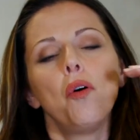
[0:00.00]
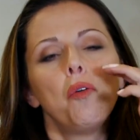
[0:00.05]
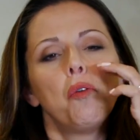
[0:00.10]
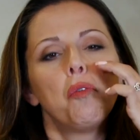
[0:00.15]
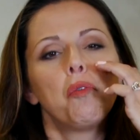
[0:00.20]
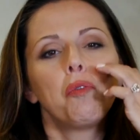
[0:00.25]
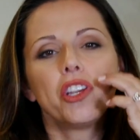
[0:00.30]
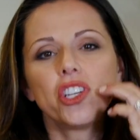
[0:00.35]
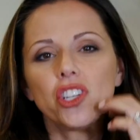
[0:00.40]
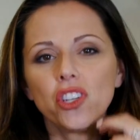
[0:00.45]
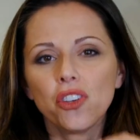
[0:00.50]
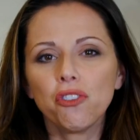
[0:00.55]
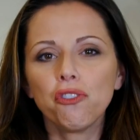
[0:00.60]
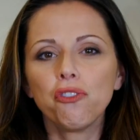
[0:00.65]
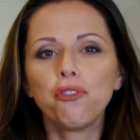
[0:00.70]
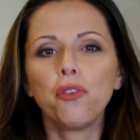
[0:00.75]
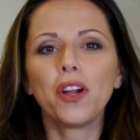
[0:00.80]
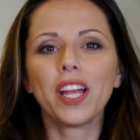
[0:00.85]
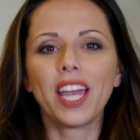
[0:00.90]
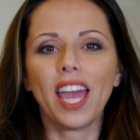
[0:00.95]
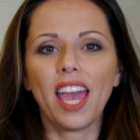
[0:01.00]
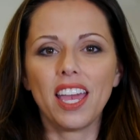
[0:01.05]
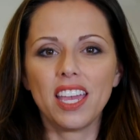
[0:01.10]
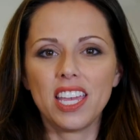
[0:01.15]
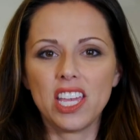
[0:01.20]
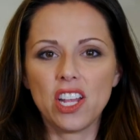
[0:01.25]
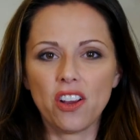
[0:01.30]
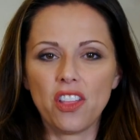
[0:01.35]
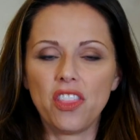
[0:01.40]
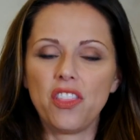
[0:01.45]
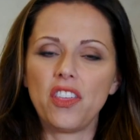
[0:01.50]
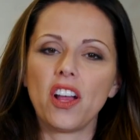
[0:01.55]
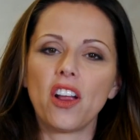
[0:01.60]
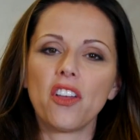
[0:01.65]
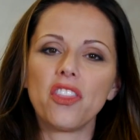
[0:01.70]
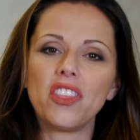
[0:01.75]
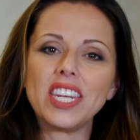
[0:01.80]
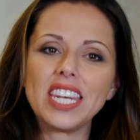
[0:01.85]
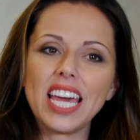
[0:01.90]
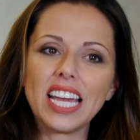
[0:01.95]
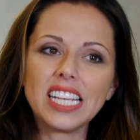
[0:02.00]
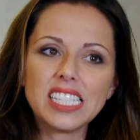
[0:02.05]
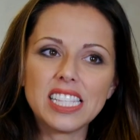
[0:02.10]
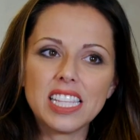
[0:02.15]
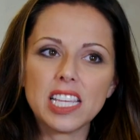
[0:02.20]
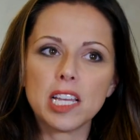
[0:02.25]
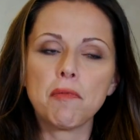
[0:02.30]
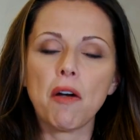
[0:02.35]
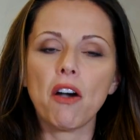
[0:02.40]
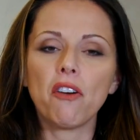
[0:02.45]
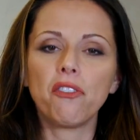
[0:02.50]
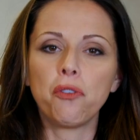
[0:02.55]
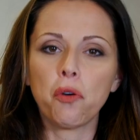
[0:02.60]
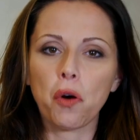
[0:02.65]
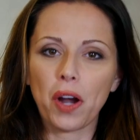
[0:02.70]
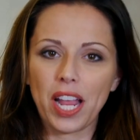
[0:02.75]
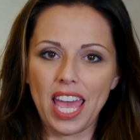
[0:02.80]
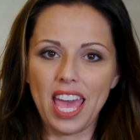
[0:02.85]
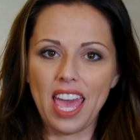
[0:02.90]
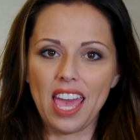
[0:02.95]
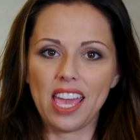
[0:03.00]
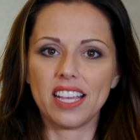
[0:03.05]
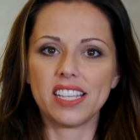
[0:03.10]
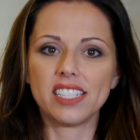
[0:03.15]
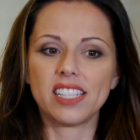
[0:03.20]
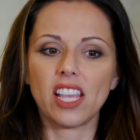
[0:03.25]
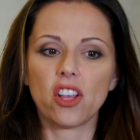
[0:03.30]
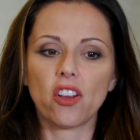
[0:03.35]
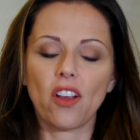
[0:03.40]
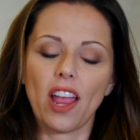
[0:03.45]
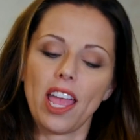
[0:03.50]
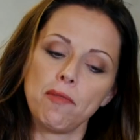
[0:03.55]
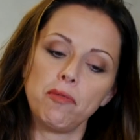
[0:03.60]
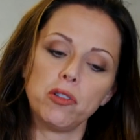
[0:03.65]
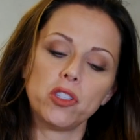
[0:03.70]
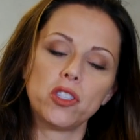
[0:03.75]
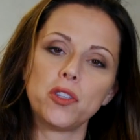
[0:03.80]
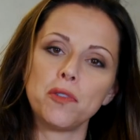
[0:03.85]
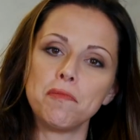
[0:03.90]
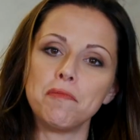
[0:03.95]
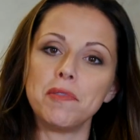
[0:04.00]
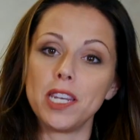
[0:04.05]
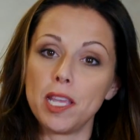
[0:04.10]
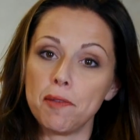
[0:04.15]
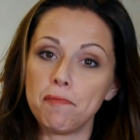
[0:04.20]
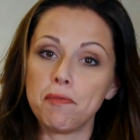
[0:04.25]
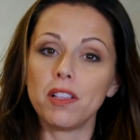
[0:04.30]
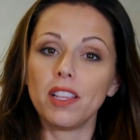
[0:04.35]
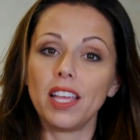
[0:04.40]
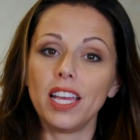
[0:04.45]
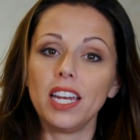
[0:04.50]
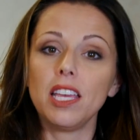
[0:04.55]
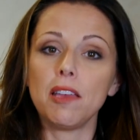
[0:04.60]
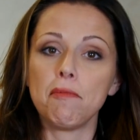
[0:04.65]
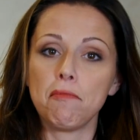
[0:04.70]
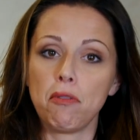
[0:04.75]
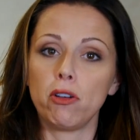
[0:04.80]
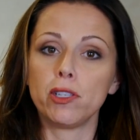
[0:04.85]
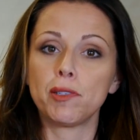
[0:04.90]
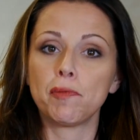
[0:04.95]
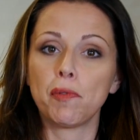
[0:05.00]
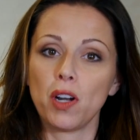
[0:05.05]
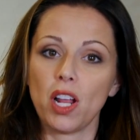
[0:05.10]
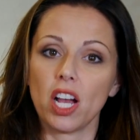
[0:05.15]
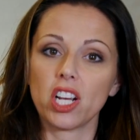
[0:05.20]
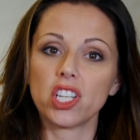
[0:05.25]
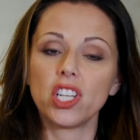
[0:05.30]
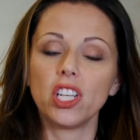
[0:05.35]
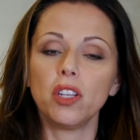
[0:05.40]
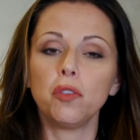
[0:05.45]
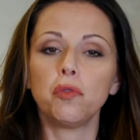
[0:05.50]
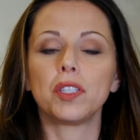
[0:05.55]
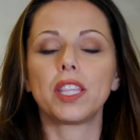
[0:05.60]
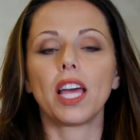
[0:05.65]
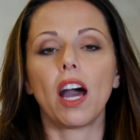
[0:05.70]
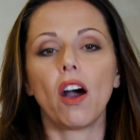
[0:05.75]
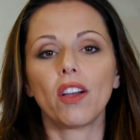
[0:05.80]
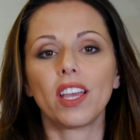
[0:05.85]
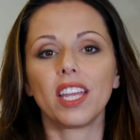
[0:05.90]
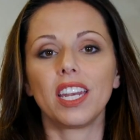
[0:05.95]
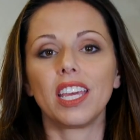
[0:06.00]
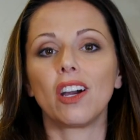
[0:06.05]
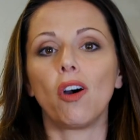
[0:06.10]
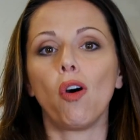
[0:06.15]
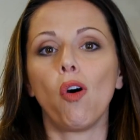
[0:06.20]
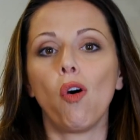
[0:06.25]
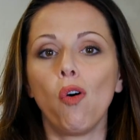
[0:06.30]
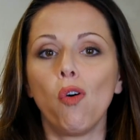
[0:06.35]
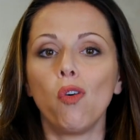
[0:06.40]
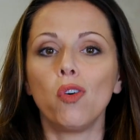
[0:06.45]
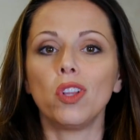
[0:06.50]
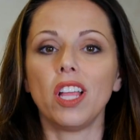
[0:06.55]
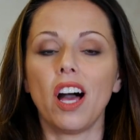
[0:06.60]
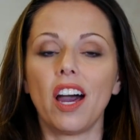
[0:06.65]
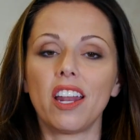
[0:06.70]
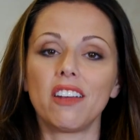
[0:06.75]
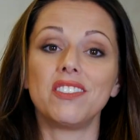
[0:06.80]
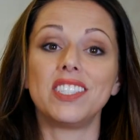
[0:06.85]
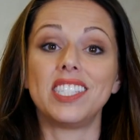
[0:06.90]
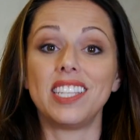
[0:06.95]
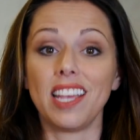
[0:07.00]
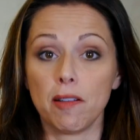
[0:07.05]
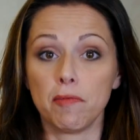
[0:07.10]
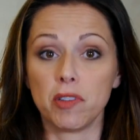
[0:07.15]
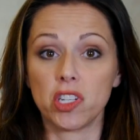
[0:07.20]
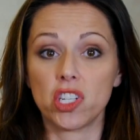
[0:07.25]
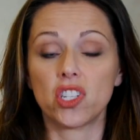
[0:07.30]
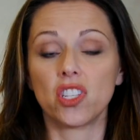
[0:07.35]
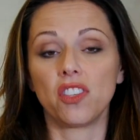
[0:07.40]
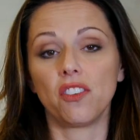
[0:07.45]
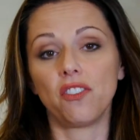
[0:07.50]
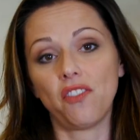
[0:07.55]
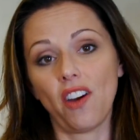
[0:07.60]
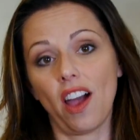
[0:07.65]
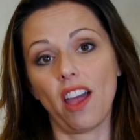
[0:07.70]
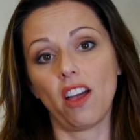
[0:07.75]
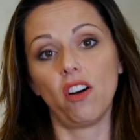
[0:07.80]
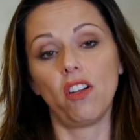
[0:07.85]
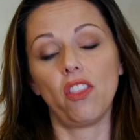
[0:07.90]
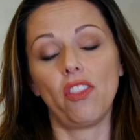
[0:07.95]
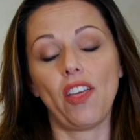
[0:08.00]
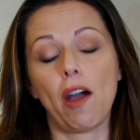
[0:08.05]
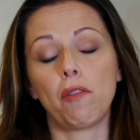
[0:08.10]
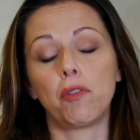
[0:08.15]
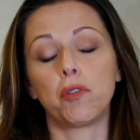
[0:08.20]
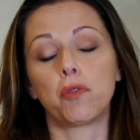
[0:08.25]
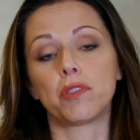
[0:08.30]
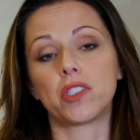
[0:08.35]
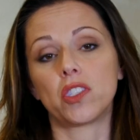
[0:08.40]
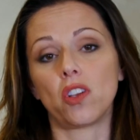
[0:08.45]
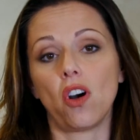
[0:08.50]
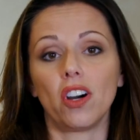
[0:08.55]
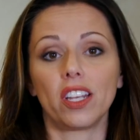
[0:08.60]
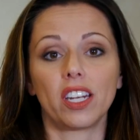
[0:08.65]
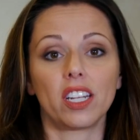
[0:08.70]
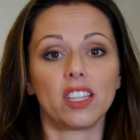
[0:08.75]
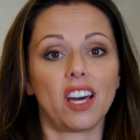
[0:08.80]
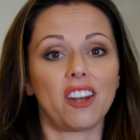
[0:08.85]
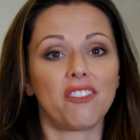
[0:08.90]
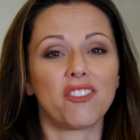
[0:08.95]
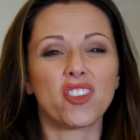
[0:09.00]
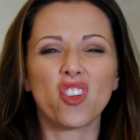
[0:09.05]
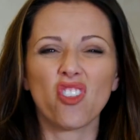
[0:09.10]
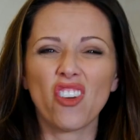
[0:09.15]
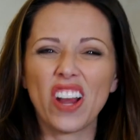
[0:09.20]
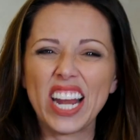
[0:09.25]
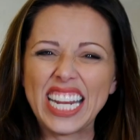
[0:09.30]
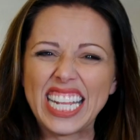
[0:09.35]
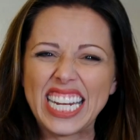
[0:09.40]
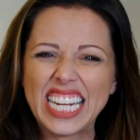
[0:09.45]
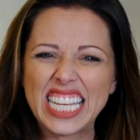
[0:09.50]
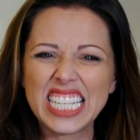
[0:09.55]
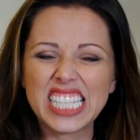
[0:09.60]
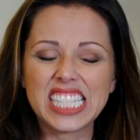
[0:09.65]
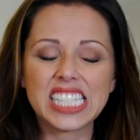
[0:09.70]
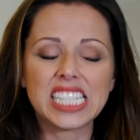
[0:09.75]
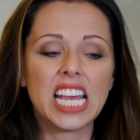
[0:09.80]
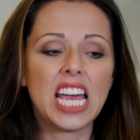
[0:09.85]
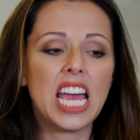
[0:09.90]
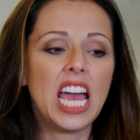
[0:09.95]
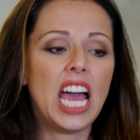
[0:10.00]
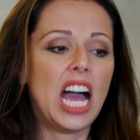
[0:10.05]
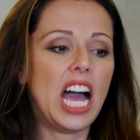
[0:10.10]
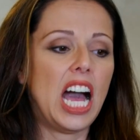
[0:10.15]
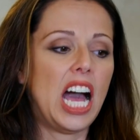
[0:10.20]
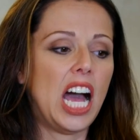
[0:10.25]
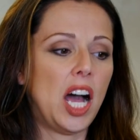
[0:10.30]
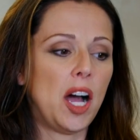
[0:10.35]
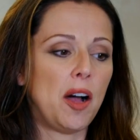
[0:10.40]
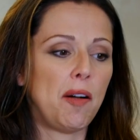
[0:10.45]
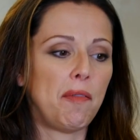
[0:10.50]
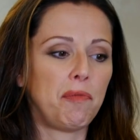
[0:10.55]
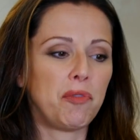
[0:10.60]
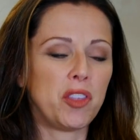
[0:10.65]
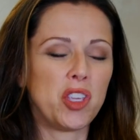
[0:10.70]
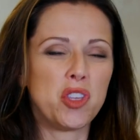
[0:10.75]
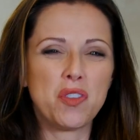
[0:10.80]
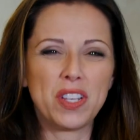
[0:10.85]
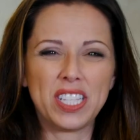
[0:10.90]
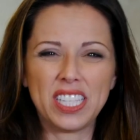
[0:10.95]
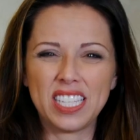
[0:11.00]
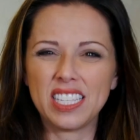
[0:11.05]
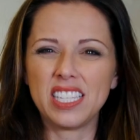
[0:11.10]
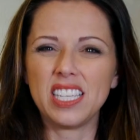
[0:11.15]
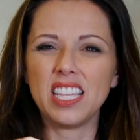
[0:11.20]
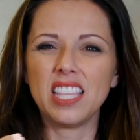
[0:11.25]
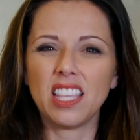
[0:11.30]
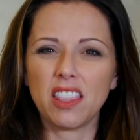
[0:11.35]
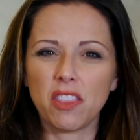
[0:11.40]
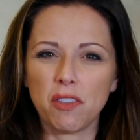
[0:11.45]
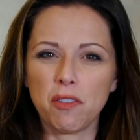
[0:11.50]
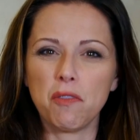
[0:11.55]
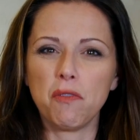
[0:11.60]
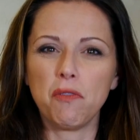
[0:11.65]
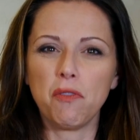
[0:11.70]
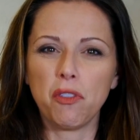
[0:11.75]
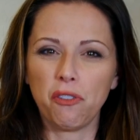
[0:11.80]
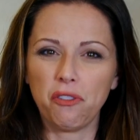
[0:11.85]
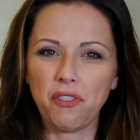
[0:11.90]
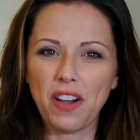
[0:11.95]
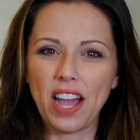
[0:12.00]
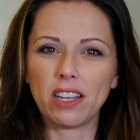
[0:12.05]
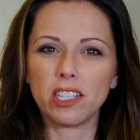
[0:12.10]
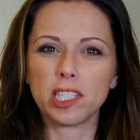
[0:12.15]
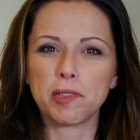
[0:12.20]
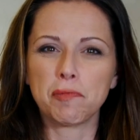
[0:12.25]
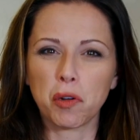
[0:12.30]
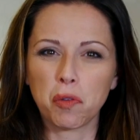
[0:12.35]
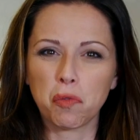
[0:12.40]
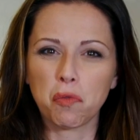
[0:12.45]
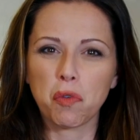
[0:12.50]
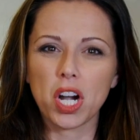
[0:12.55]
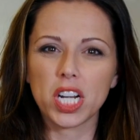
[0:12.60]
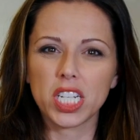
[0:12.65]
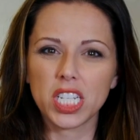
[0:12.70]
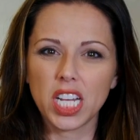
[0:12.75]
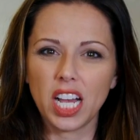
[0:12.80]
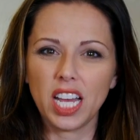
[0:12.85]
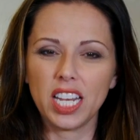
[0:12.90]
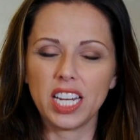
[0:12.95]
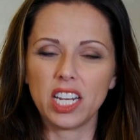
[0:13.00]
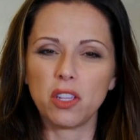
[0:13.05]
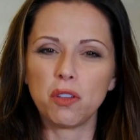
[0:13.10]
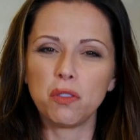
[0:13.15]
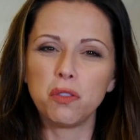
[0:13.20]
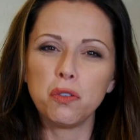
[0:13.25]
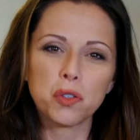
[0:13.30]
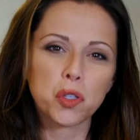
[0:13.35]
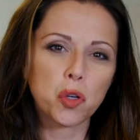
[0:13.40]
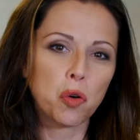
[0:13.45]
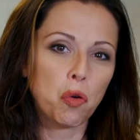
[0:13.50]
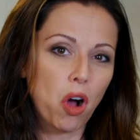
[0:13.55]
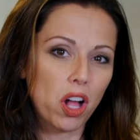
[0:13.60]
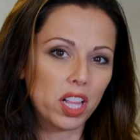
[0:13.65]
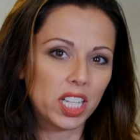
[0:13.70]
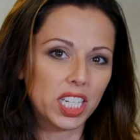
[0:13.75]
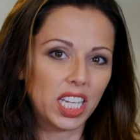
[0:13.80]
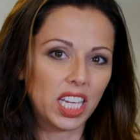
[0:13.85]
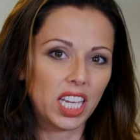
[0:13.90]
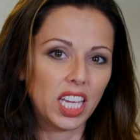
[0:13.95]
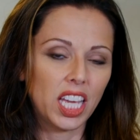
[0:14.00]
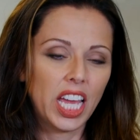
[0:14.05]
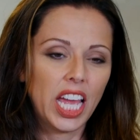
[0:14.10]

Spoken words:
We shoot in 4K here and there. The nice thing about 4K is that you're able to manipulate it in post-production without getting a whole lot of damage to the file. That would result in a lot of graininess. You can see that the file has been worked on and you lose quality.